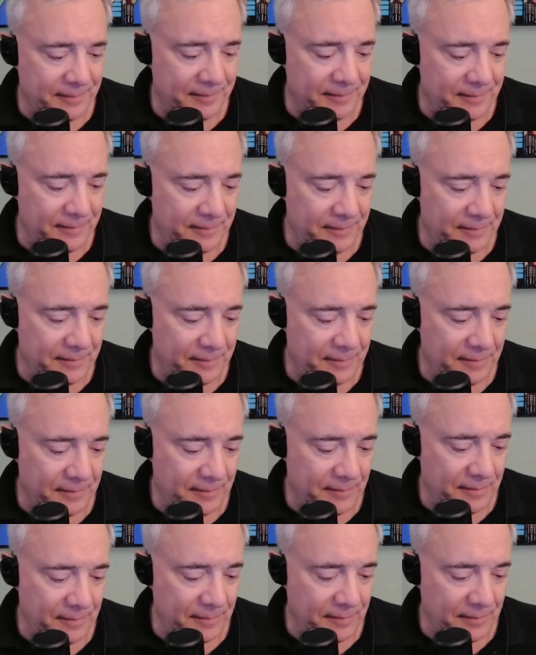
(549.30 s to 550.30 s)

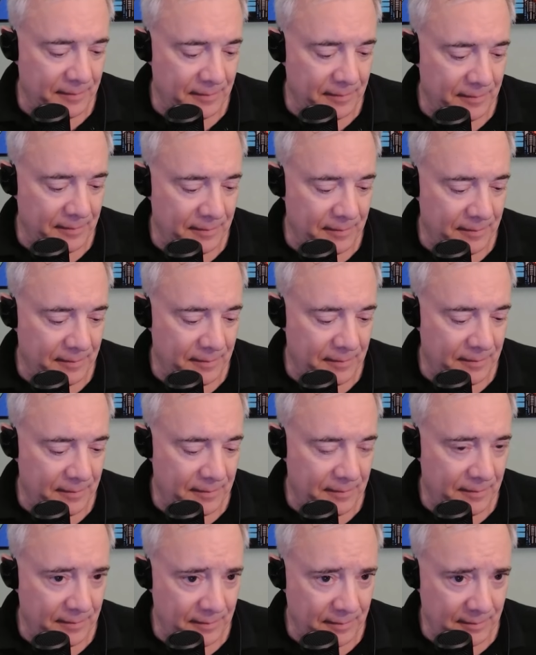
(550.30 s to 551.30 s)

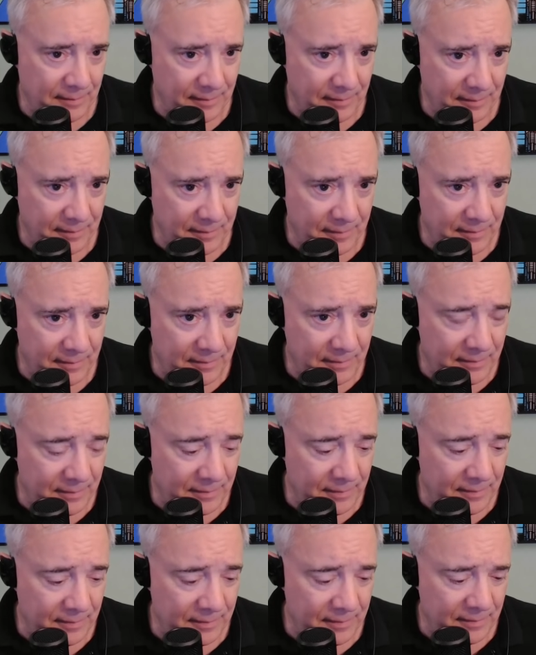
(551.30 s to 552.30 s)

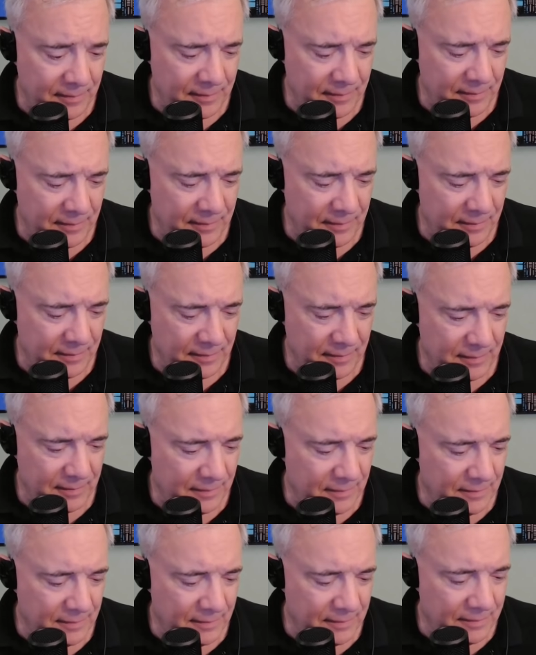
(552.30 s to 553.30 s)

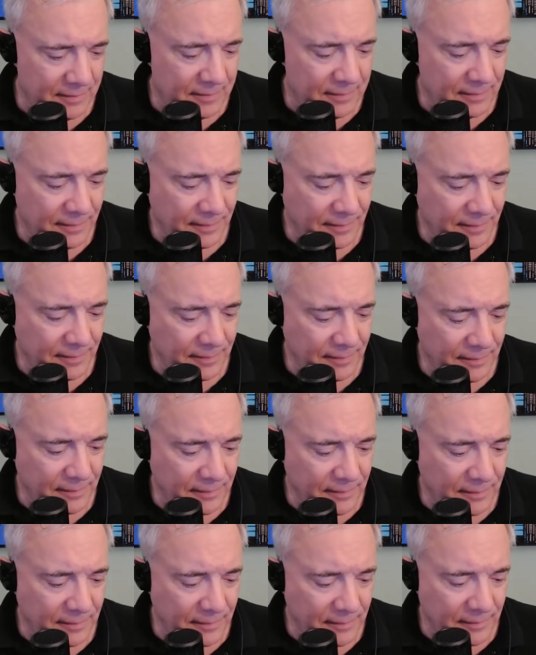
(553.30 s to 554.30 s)

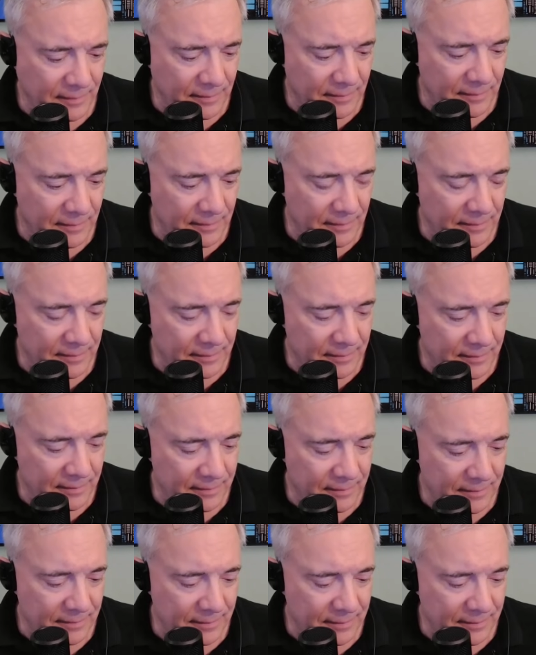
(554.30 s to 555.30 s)

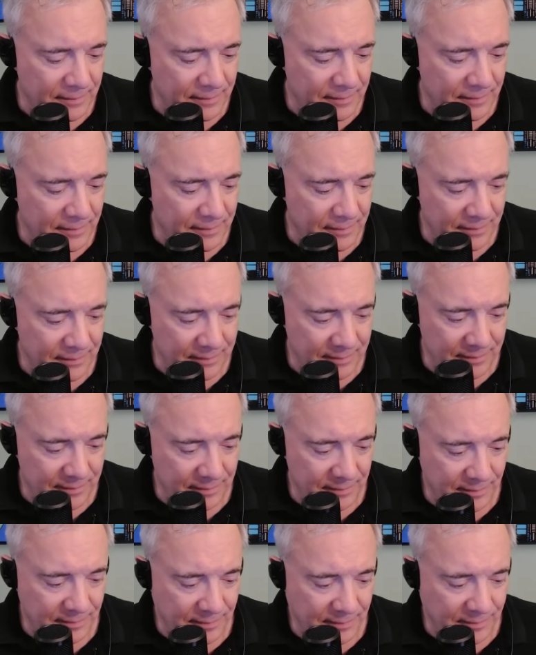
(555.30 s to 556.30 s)

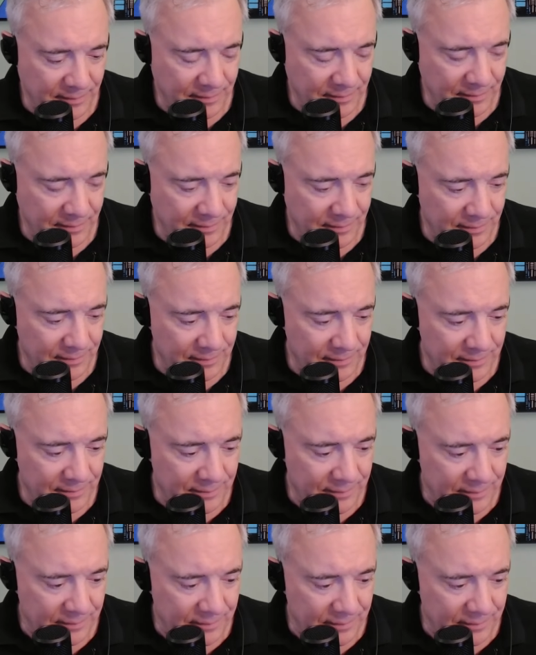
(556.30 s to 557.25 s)
(not speaking)